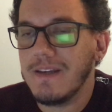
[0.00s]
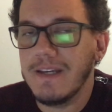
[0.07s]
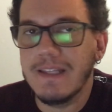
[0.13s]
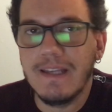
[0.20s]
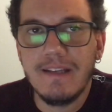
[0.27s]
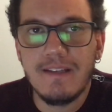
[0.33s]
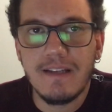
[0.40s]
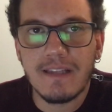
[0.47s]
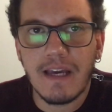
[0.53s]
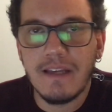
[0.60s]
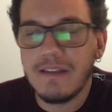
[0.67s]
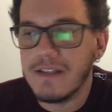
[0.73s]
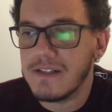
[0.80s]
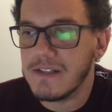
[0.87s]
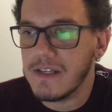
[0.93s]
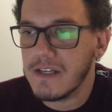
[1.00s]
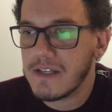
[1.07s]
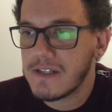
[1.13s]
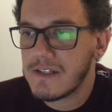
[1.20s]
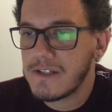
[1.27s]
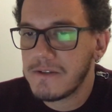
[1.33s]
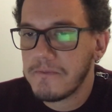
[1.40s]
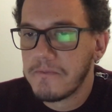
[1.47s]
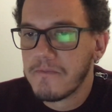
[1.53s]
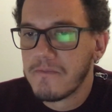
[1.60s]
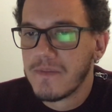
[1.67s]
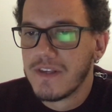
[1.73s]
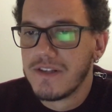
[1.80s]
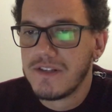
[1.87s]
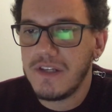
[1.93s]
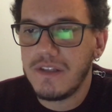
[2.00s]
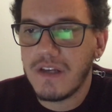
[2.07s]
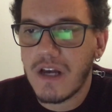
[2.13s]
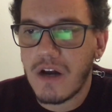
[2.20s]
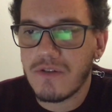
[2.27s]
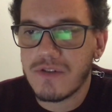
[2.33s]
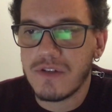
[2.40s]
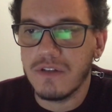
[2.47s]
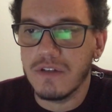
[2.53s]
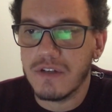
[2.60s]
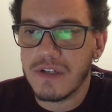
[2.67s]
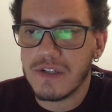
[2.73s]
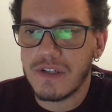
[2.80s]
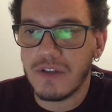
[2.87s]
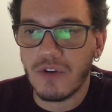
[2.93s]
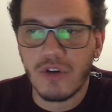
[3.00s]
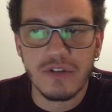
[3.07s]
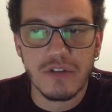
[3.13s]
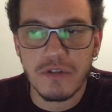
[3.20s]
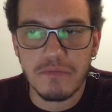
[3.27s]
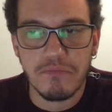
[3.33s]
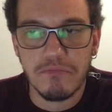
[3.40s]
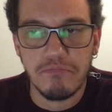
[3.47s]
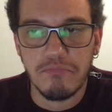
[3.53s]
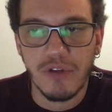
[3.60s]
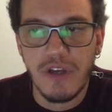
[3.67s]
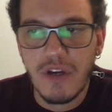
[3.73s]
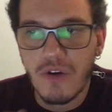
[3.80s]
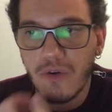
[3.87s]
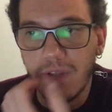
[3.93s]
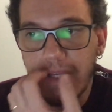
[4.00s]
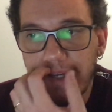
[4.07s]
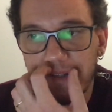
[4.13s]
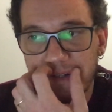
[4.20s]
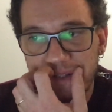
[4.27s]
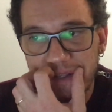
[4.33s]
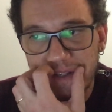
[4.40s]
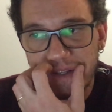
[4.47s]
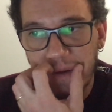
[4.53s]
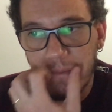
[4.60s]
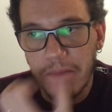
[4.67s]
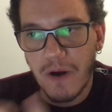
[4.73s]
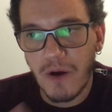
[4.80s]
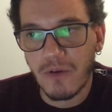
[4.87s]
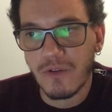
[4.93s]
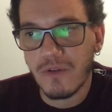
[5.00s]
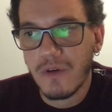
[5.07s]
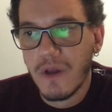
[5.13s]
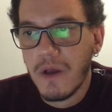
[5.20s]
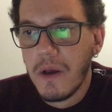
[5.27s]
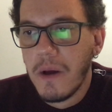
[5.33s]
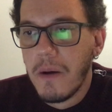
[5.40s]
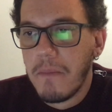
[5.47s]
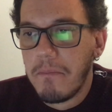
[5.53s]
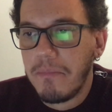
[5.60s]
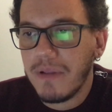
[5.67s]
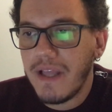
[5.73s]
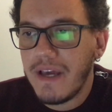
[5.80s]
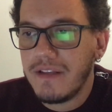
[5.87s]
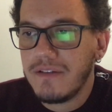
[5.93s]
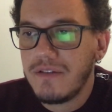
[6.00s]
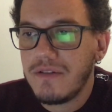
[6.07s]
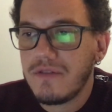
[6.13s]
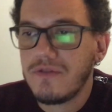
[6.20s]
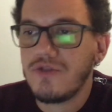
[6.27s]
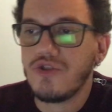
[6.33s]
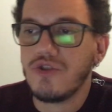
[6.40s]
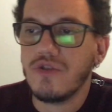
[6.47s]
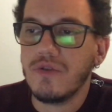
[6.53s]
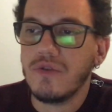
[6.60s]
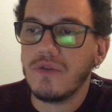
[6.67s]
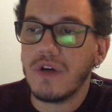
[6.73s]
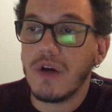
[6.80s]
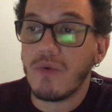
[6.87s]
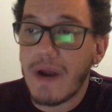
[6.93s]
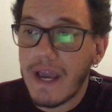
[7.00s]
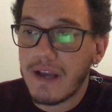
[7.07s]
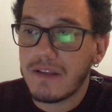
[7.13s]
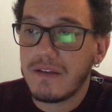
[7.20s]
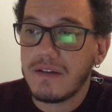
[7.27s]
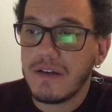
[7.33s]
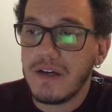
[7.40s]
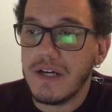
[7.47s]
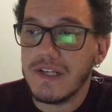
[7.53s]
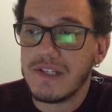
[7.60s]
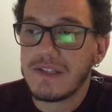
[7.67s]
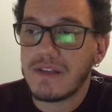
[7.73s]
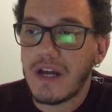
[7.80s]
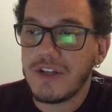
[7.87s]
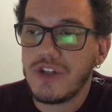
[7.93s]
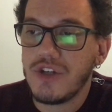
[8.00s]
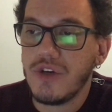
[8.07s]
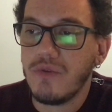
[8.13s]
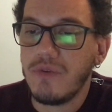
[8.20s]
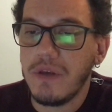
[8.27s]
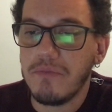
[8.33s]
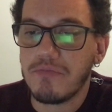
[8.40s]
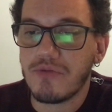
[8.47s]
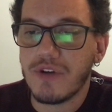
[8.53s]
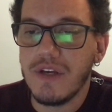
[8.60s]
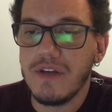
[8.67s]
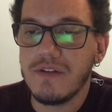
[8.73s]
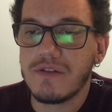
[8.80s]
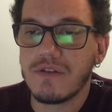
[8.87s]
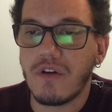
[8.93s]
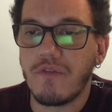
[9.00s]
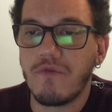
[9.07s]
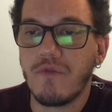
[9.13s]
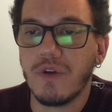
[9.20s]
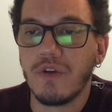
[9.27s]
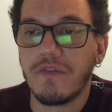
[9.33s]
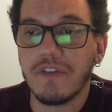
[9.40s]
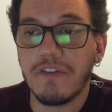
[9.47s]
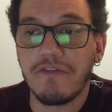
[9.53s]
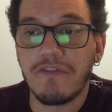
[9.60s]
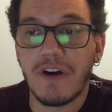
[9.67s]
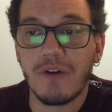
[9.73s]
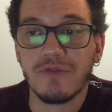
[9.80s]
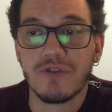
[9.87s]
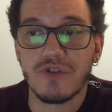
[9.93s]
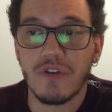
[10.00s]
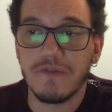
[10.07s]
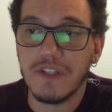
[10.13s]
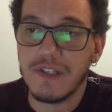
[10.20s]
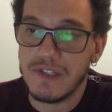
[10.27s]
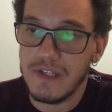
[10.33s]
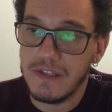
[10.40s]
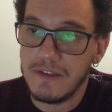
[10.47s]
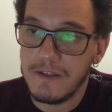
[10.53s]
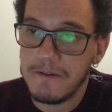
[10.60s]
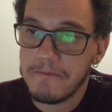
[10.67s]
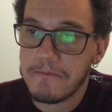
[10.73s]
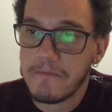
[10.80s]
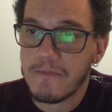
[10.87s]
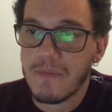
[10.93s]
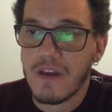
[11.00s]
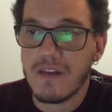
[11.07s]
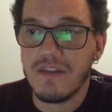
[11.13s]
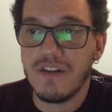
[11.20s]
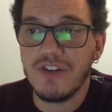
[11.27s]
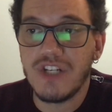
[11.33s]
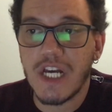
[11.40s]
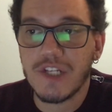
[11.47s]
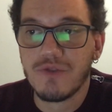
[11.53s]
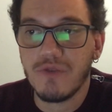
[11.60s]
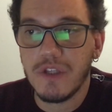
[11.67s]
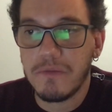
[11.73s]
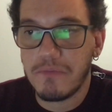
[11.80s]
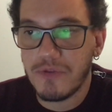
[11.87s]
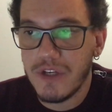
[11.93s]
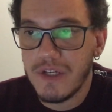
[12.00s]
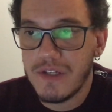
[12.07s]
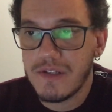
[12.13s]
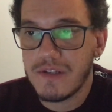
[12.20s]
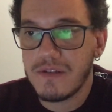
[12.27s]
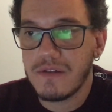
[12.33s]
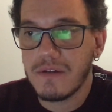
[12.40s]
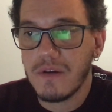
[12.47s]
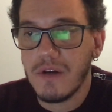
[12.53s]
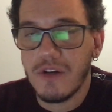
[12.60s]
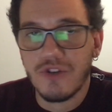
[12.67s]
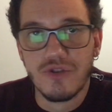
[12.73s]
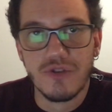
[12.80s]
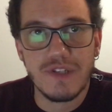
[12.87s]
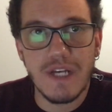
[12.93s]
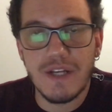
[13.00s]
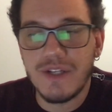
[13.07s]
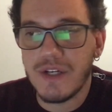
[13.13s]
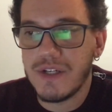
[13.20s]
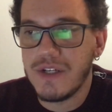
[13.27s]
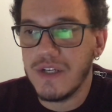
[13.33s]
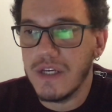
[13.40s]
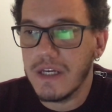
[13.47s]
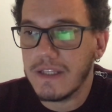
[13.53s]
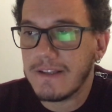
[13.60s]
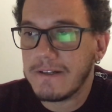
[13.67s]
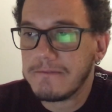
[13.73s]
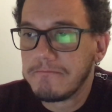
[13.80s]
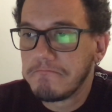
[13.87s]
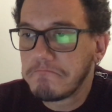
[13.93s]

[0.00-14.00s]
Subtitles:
In 1896, city councillors and other political leaders in São Paulo planned to erect a statue in praise of one of the founders of the city, the Jesuit priest José de Anchieta.